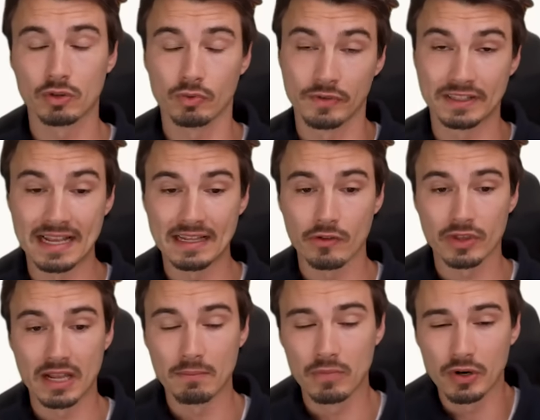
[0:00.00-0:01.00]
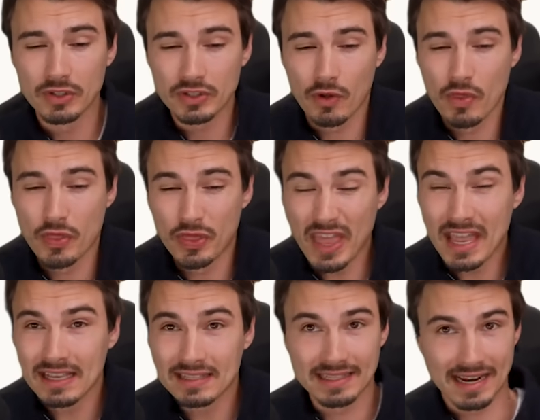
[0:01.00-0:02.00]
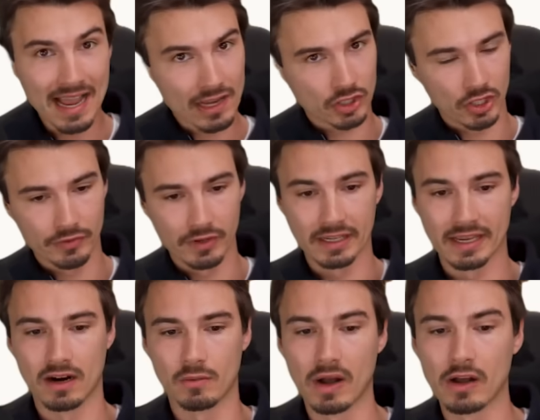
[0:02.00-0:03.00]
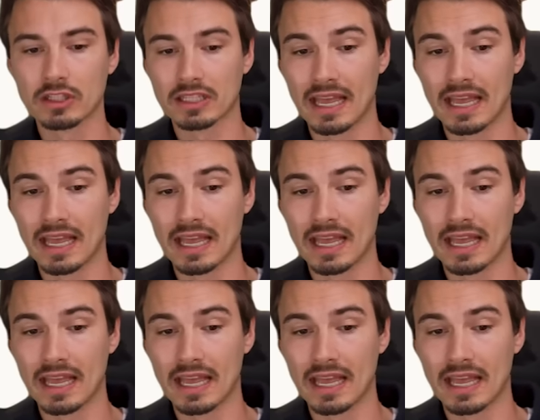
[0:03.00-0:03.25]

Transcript: With standout numbers on things that I actually really care about,